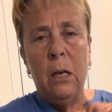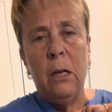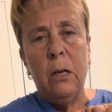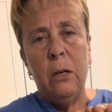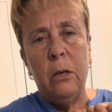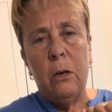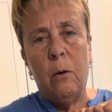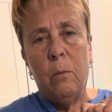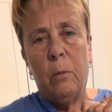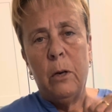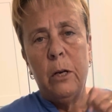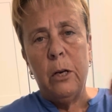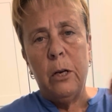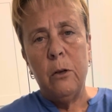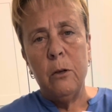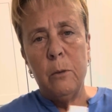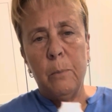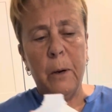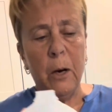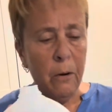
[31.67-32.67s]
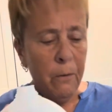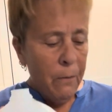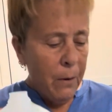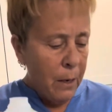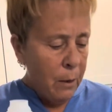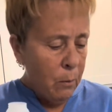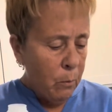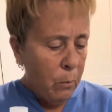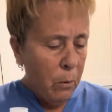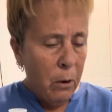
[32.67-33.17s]
You don't want to use
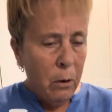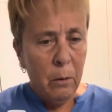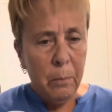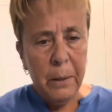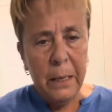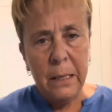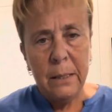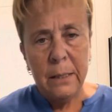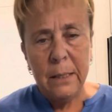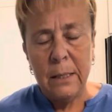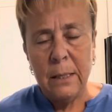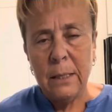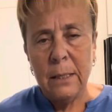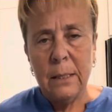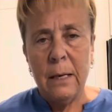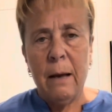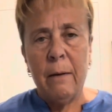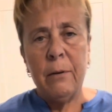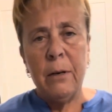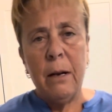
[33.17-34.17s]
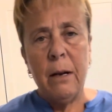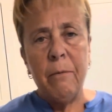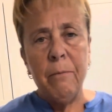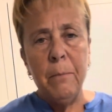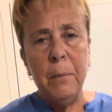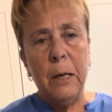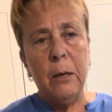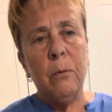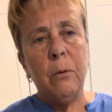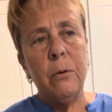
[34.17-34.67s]
purified water because it doesn't have enough
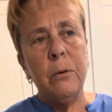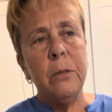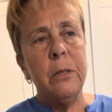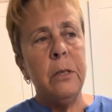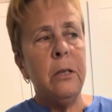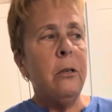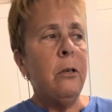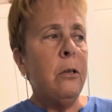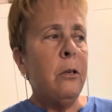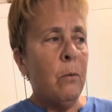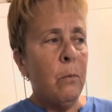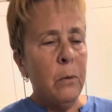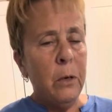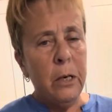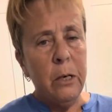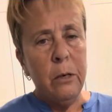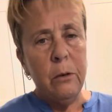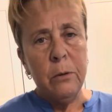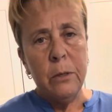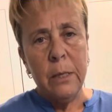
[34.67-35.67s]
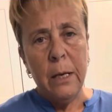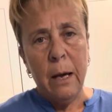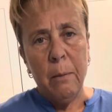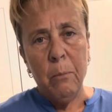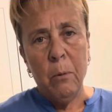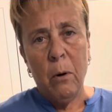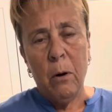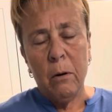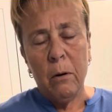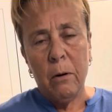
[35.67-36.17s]
minerals, and you don't want to use tap
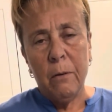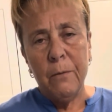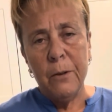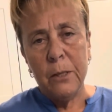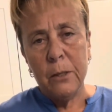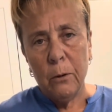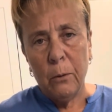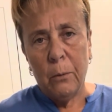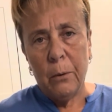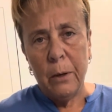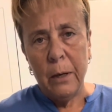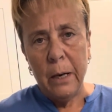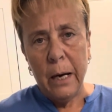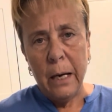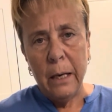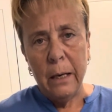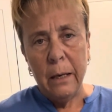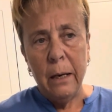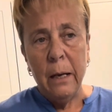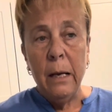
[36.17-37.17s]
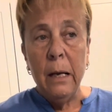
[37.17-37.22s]
water if it's chlorinated.